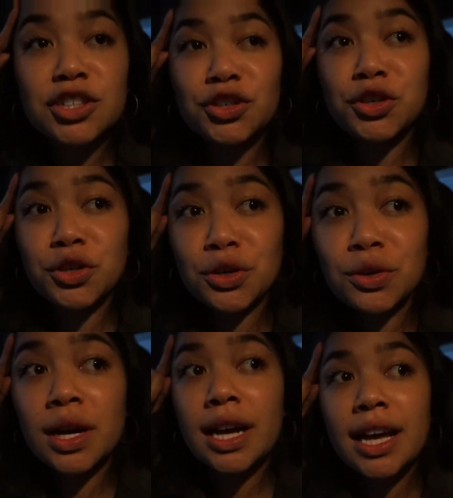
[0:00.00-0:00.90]

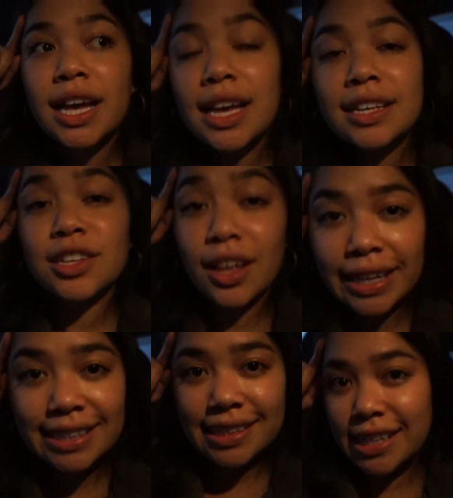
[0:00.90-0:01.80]
to Salt
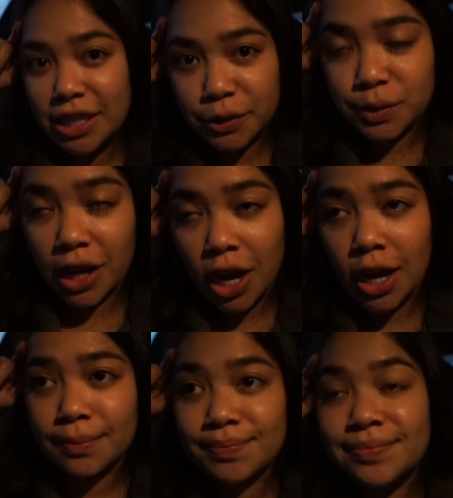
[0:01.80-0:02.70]
Lake City, Utah.